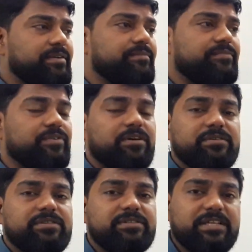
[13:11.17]
for
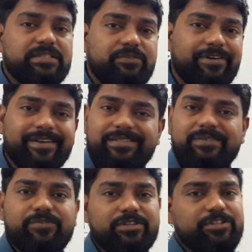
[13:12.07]

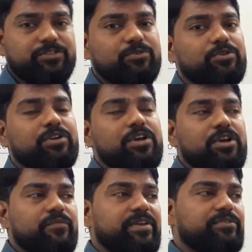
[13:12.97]
dressing for the school,
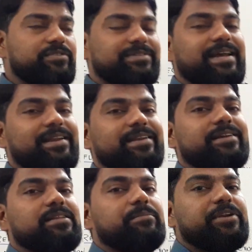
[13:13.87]
when you stand
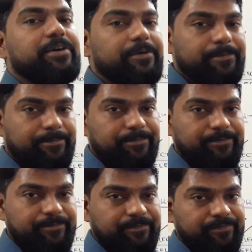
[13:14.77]
near the mirror,
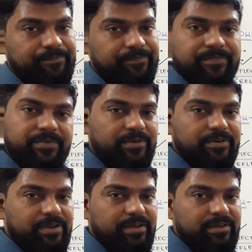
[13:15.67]

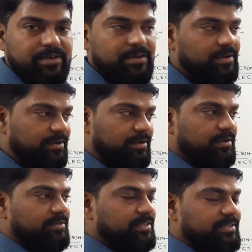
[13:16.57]
okay,
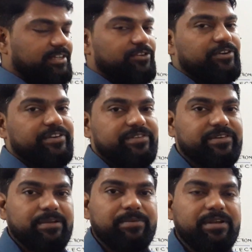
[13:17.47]
just near your
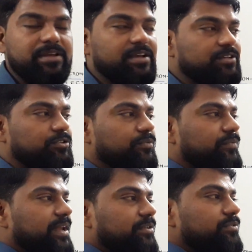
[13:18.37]
dressing table. So
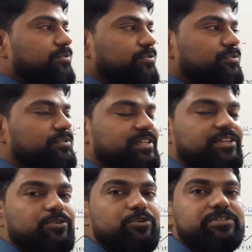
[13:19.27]
when you used to see
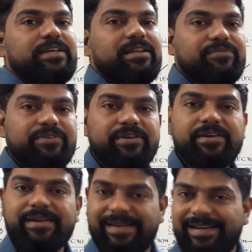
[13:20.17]
yourself
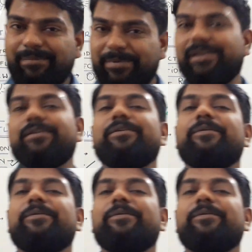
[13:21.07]
in a mirror,